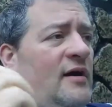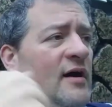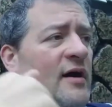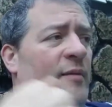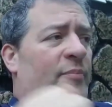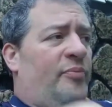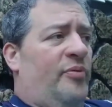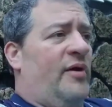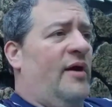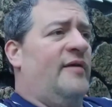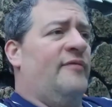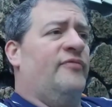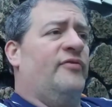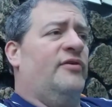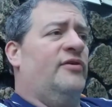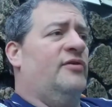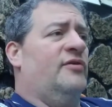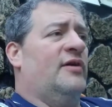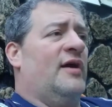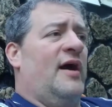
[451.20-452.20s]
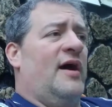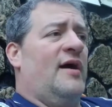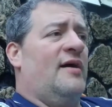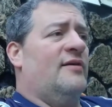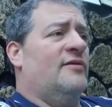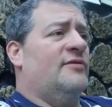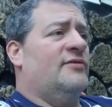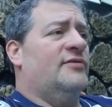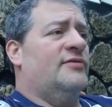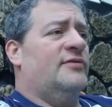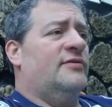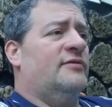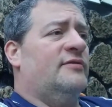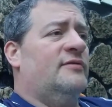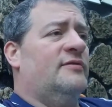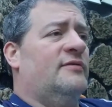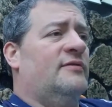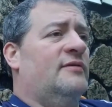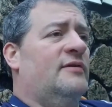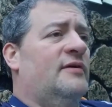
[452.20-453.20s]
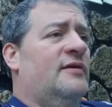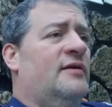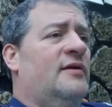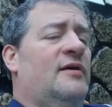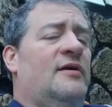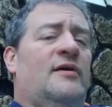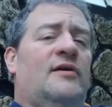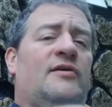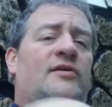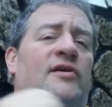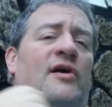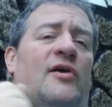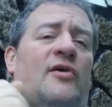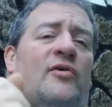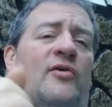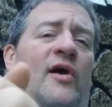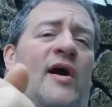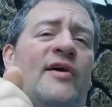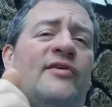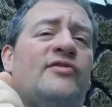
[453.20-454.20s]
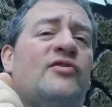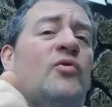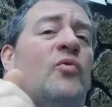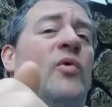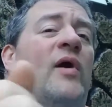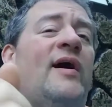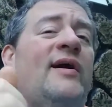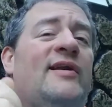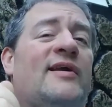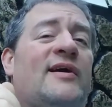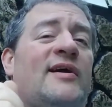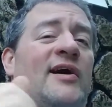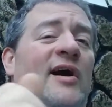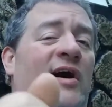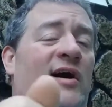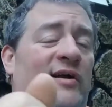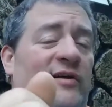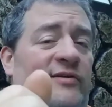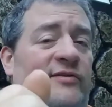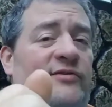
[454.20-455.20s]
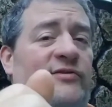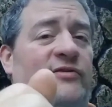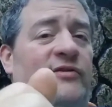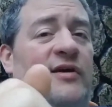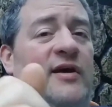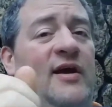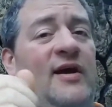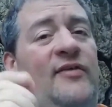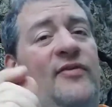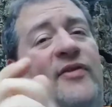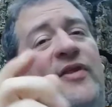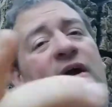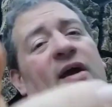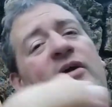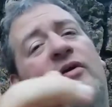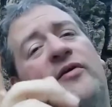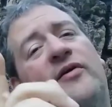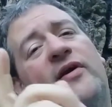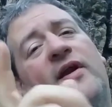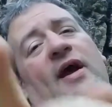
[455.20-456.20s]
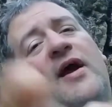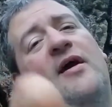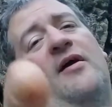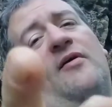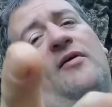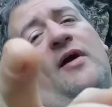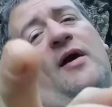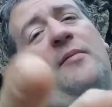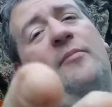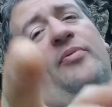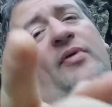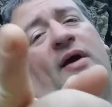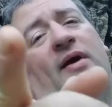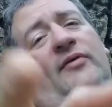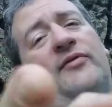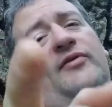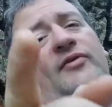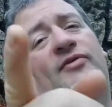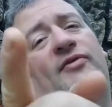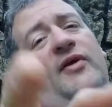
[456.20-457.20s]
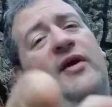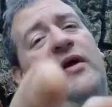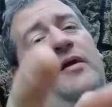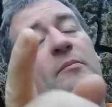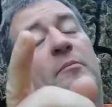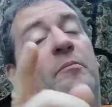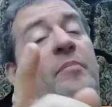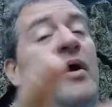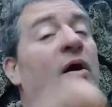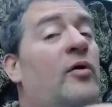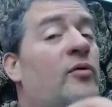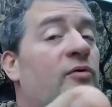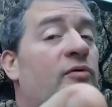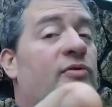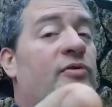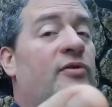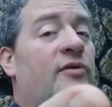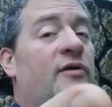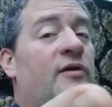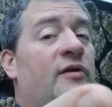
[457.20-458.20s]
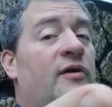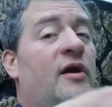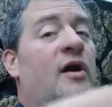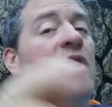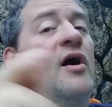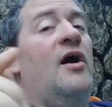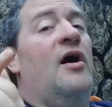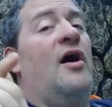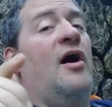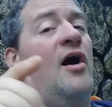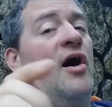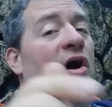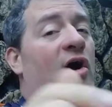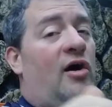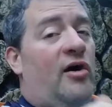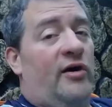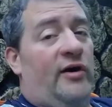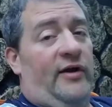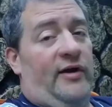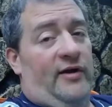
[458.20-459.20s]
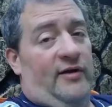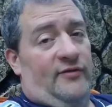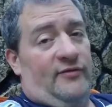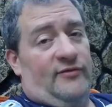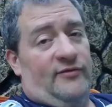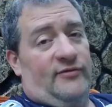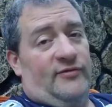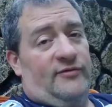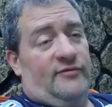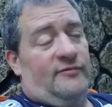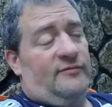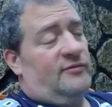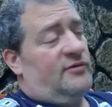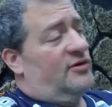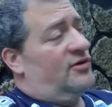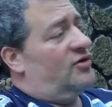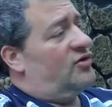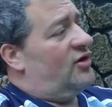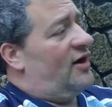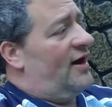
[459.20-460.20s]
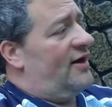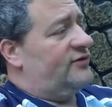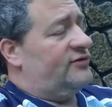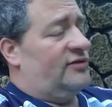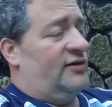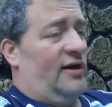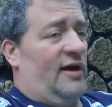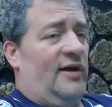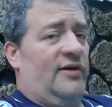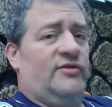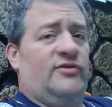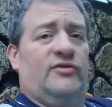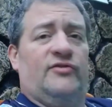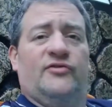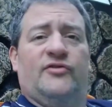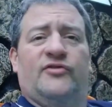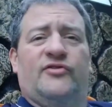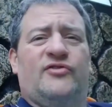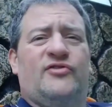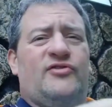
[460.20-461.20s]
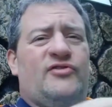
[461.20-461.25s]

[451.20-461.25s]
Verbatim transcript: I pray for you guys. Y'all graduated college, and they are now, I'm proud to say, both RNs. Congratulations.